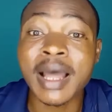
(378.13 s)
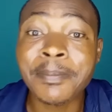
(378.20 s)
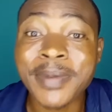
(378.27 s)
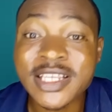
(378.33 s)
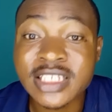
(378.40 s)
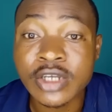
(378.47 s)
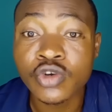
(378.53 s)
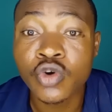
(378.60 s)
that
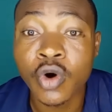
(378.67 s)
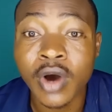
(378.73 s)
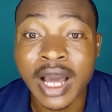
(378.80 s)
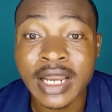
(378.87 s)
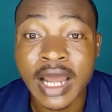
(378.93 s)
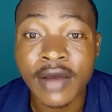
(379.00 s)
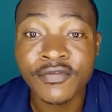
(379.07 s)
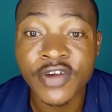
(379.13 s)
person go
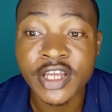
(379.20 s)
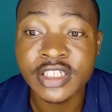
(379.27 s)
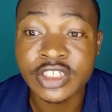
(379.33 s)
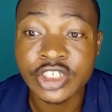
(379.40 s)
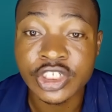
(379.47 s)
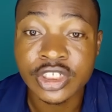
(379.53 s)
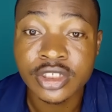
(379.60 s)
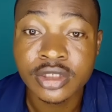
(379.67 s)
and
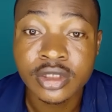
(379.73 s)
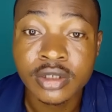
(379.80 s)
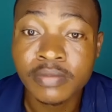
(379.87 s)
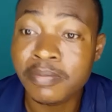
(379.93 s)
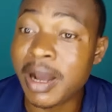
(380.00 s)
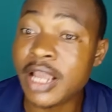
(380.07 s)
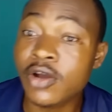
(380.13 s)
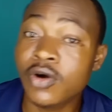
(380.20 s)
avenge.
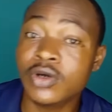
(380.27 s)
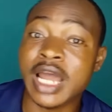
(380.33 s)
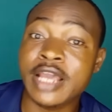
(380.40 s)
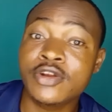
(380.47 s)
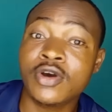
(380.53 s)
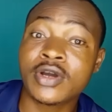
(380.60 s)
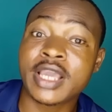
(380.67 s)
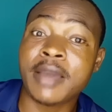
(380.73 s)
My own,
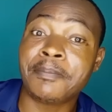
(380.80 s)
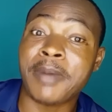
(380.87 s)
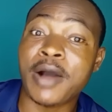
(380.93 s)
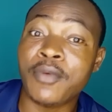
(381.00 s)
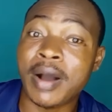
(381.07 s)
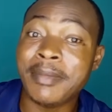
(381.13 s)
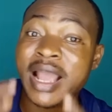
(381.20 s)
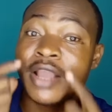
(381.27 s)
I no get
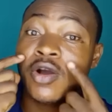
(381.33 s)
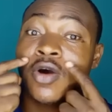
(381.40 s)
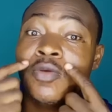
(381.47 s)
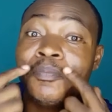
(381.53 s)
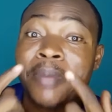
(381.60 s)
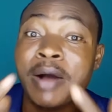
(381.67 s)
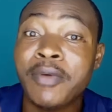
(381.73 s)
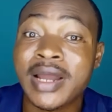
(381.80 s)
power, my
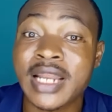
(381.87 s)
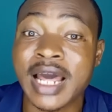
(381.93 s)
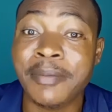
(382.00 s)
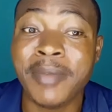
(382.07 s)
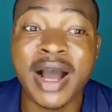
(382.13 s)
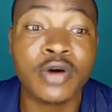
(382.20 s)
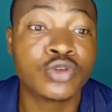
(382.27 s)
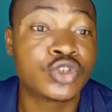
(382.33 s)
own power, na
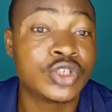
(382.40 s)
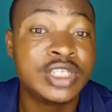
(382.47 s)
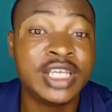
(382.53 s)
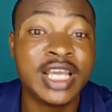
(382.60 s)
mouth to